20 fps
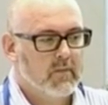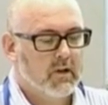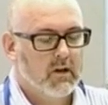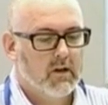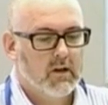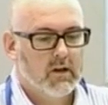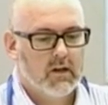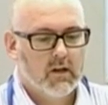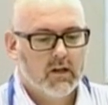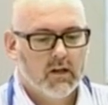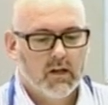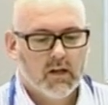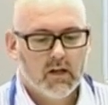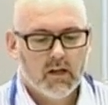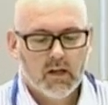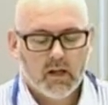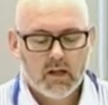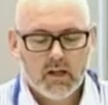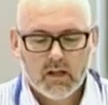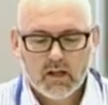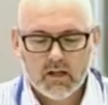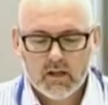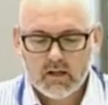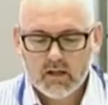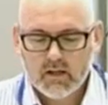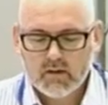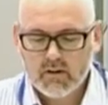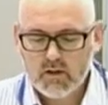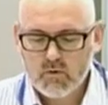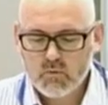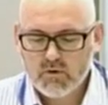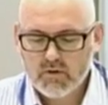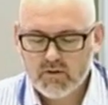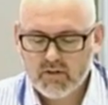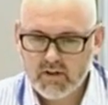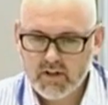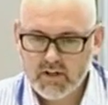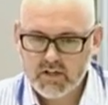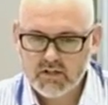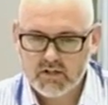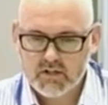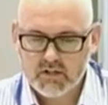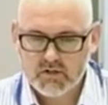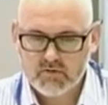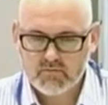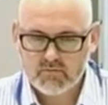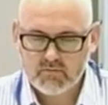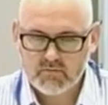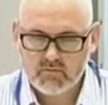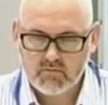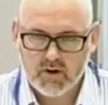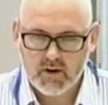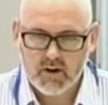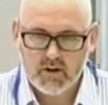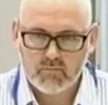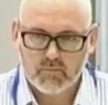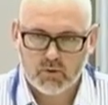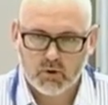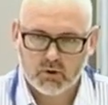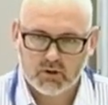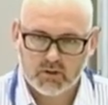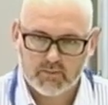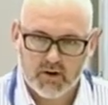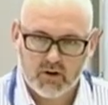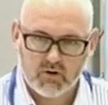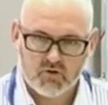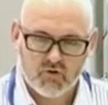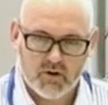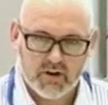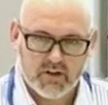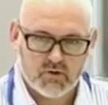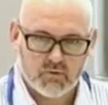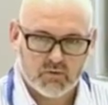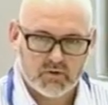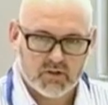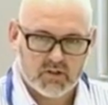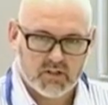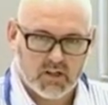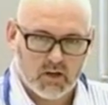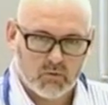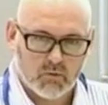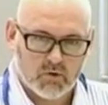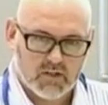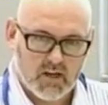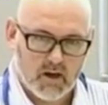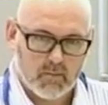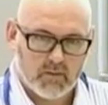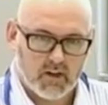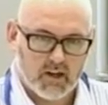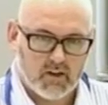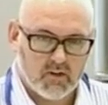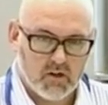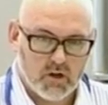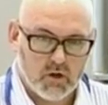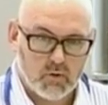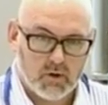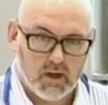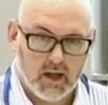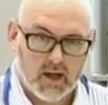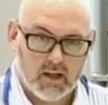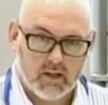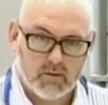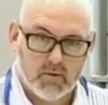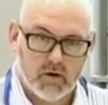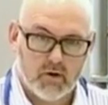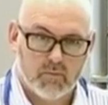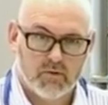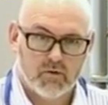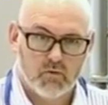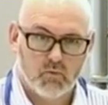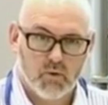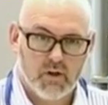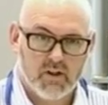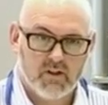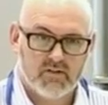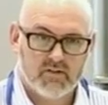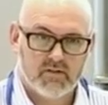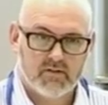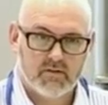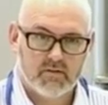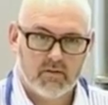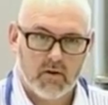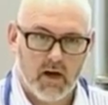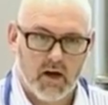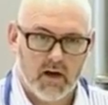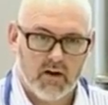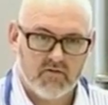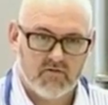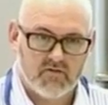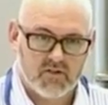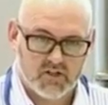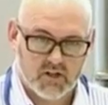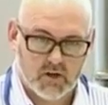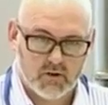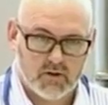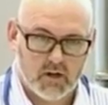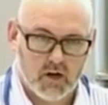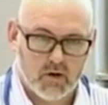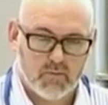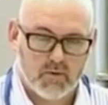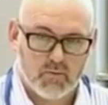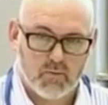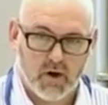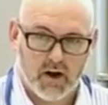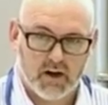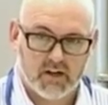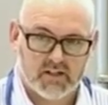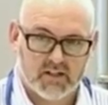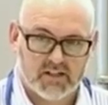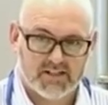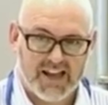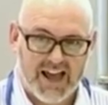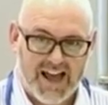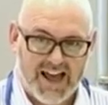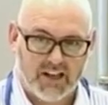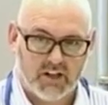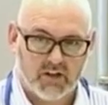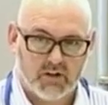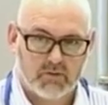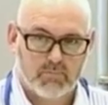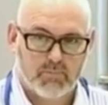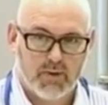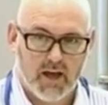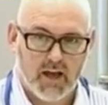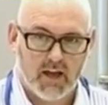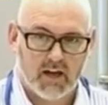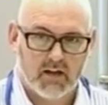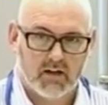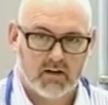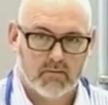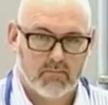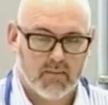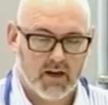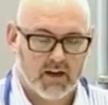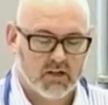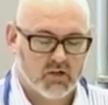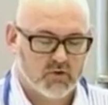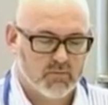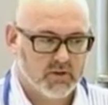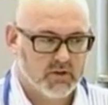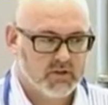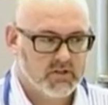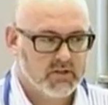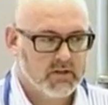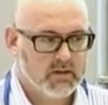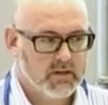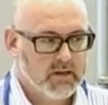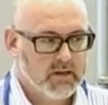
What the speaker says: I think one of the things that's very important about trying to understand what's happening in the UK at the moment with physiotherapy practice and pain management